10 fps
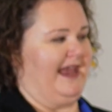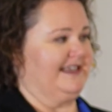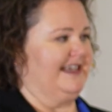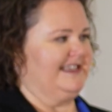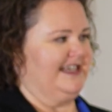
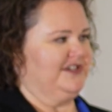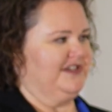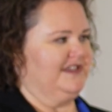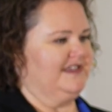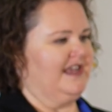take
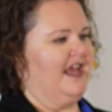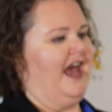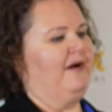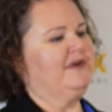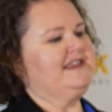stations.
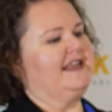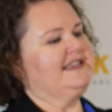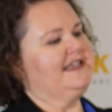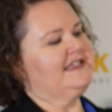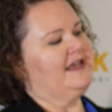And what that
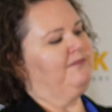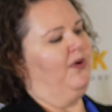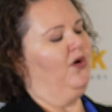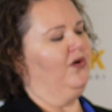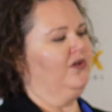did is it
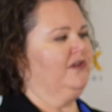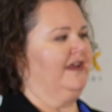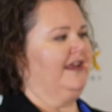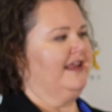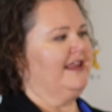pulled
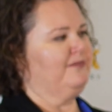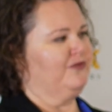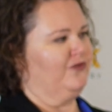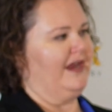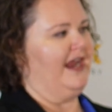the
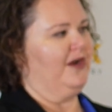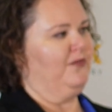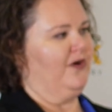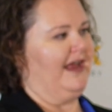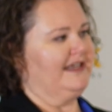
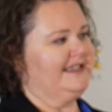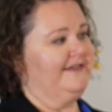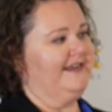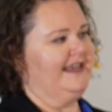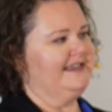pre-airport
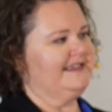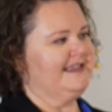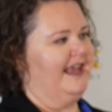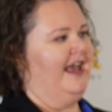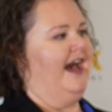
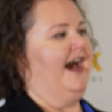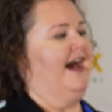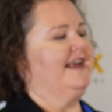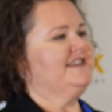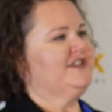activities
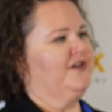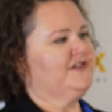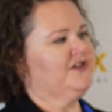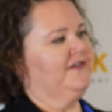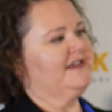and
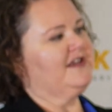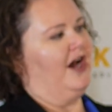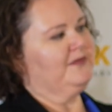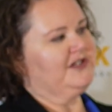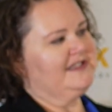self-service
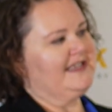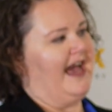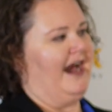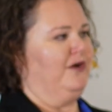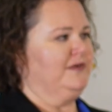options
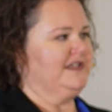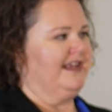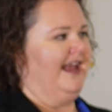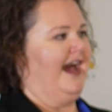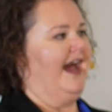out
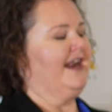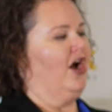and